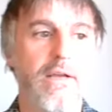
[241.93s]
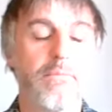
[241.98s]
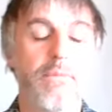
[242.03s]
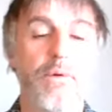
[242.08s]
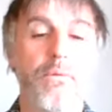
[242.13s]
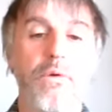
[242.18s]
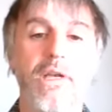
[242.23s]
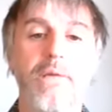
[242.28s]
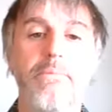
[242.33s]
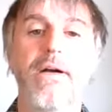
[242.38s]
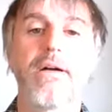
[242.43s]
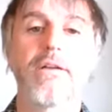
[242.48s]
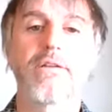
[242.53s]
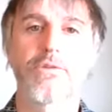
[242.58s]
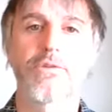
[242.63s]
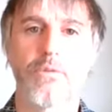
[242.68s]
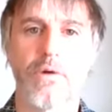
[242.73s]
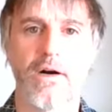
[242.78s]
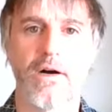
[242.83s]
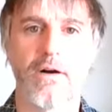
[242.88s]
But what about
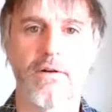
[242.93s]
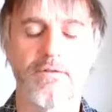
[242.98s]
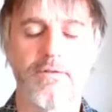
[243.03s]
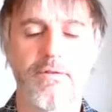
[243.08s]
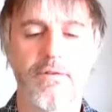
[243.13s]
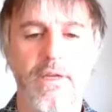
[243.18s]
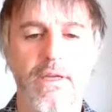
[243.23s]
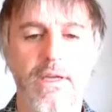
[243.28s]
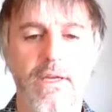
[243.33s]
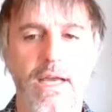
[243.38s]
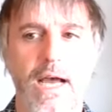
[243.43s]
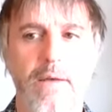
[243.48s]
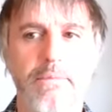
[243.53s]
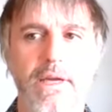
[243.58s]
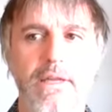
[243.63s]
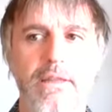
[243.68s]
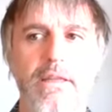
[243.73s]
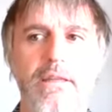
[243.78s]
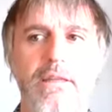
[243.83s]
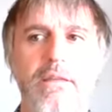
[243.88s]
12? I
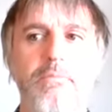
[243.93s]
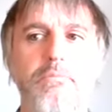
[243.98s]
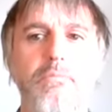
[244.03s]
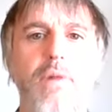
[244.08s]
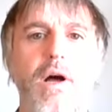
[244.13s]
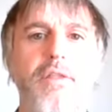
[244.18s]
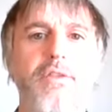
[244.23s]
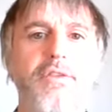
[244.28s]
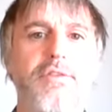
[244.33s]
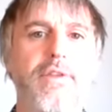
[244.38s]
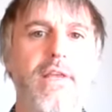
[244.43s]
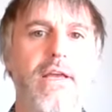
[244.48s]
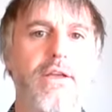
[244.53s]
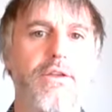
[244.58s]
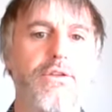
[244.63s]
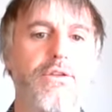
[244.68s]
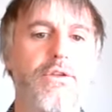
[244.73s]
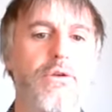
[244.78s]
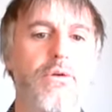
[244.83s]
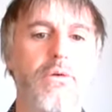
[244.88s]
mean, I think the months
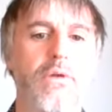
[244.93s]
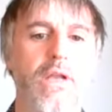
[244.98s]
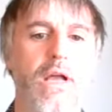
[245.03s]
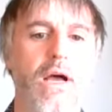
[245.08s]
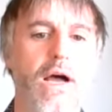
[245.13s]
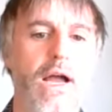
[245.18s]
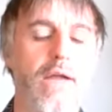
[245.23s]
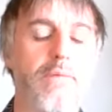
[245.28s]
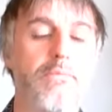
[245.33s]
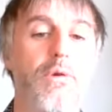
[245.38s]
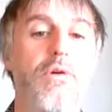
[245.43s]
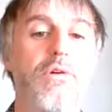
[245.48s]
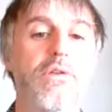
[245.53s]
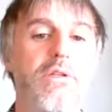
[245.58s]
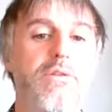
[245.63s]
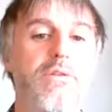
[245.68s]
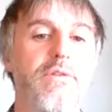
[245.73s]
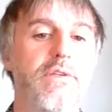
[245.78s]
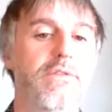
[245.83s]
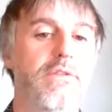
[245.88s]
that you and I,
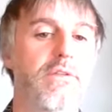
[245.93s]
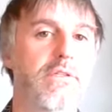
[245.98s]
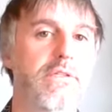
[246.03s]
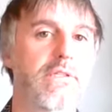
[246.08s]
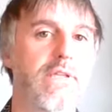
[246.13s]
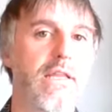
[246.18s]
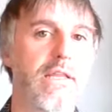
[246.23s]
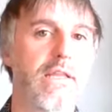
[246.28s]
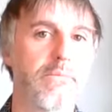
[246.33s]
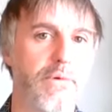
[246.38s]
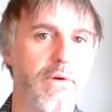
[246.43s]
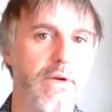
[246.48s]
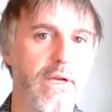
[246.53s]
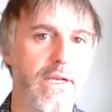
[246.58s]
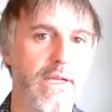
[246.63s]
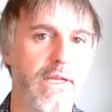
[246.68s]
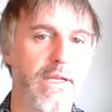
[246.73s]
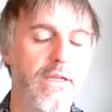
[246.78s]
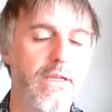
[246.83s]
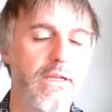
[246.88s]
most of us, are
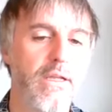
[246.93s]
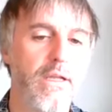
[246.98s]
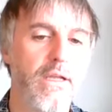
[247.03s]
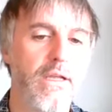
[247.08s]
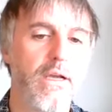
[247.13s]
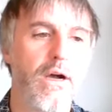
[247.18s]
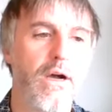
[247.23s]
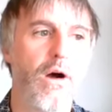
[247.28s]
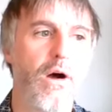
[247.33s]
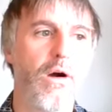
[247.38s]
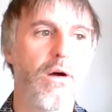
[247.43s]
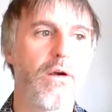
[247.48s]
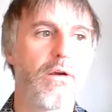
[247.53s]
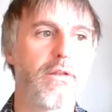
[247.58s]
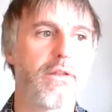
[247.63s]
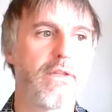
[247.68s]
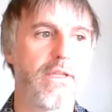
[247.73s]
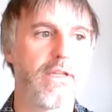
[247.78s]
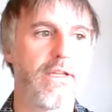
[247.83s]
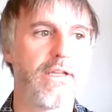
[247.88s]
celebrating are
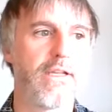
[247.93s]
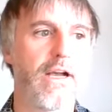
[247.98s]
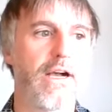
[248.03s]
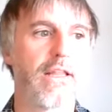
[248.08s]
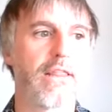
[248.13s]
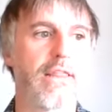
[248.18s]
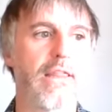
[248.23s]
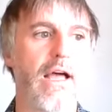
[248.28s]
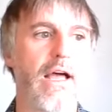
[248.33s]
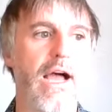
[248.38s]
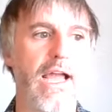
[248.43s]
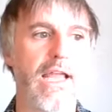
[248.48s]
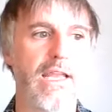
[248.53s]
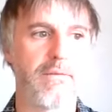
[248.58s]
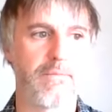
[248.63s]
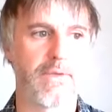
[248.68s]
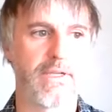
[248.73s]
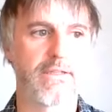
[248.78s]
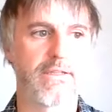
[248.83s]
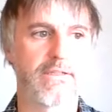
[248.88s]
the
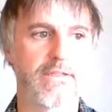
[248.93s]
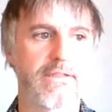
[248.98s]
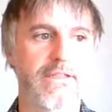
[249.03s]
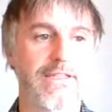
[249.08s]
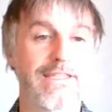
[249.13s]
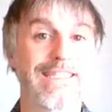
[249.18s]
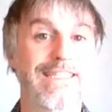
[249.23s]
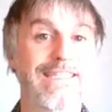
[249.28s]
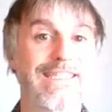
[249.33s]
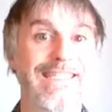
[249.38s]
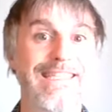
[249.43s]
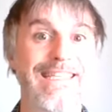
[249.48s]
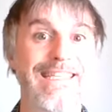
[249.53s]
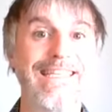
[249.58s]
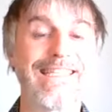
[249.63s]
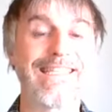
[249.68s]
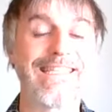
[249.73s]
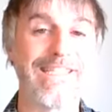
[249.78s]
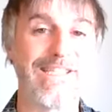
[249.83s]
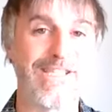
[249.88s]
alignments, the
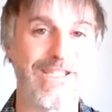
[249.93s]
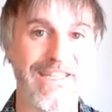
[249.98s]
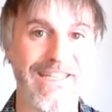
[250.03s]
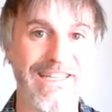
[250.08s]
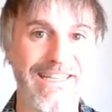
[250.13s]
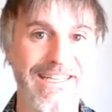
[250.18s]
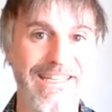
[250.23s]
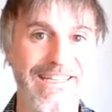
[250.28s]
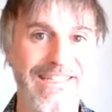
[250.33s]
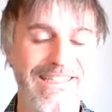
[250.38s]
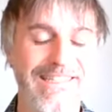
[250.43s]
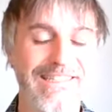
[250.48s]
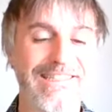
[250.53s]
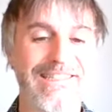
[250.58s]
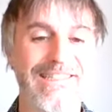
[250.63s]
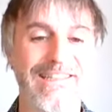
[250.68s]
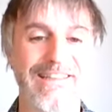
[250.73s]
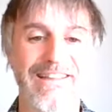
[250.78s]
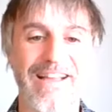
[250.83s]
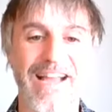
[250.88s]
syzygies, that's
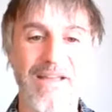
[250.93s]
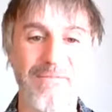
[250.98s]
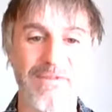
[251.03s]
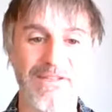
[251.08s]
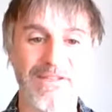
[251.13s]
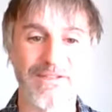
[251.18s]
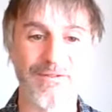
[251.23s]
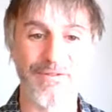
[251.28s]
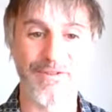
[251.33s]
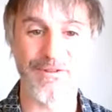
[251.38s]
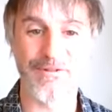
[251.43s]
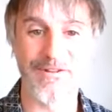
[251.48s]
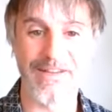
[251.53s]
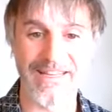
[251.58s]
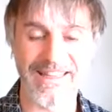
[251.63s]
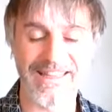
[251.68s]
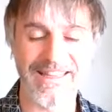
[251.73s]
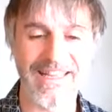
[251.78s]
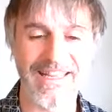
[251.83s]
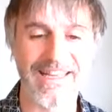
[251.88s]
the alignment of
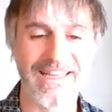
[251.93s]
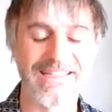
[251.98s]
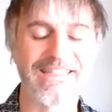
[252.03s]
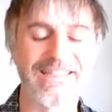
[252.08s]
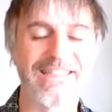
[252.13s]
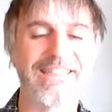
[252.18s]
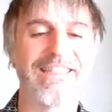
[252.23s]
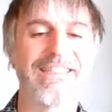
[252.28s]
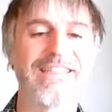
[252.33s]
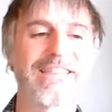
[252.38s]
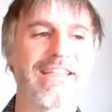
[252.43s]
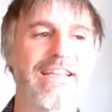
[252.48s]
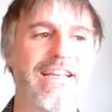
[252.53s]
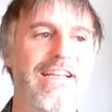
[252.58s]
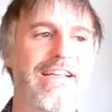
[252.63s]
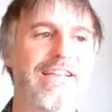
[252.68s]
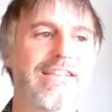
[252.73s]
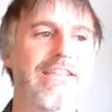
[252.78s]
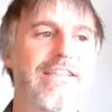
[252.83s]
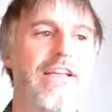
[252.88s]
three things, in this
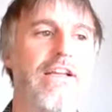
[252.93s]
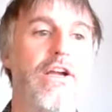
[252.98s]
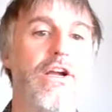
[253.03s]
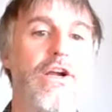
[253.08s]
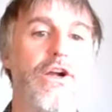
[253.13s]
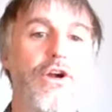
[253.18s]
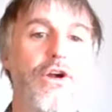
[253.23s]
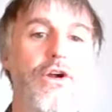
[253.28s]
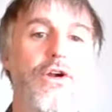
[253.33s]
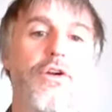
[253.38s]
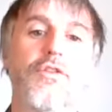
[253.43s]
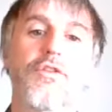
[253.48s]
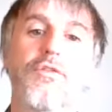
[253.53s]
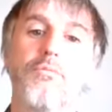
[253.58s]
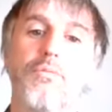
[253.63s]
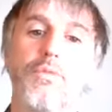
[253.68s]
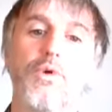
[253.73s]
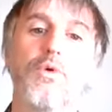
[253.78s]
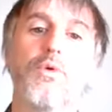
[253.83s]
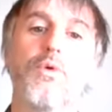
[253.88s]
case, earth,
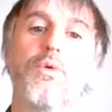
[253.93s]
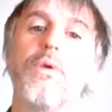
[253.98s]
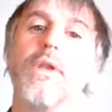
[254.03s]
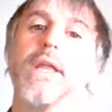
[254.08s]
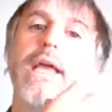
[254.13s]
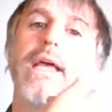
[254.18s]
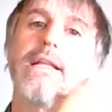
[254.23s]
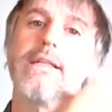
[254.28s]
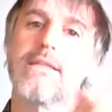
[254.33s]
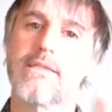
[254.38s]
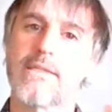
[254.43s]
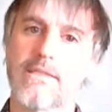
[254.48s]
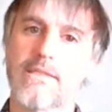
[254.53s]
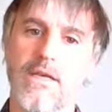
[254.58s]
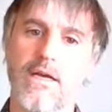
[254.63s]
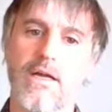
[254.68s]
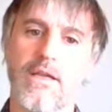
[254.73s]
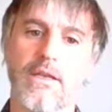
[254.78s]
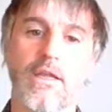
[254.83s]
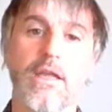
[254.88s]
moon, and
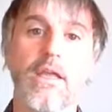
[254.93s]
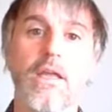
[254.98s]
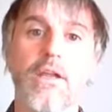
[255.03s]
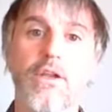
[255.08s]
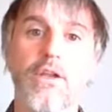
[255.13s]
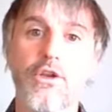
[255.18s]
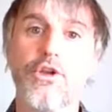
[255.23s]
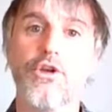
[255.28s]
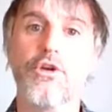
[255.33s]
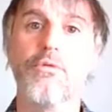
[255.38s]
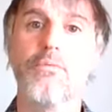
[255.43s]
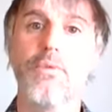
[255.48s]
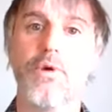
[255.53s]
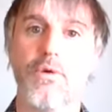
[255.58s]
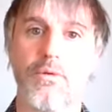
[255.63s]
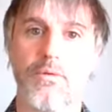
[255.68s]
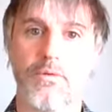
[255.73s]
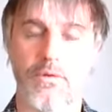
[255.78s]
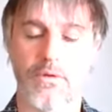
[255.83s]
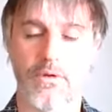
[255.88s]
sun. New
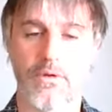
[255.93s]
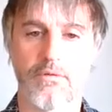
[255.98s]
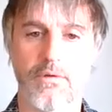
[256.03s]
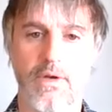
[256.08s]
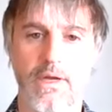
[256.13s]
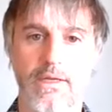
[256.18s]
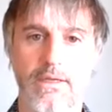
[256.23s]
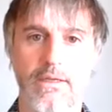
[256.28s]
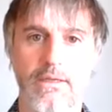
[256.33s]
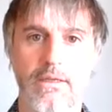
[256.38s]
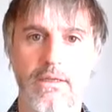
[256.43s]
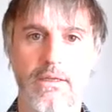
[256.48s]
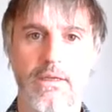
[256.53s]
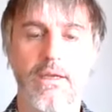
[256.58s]
moon, right?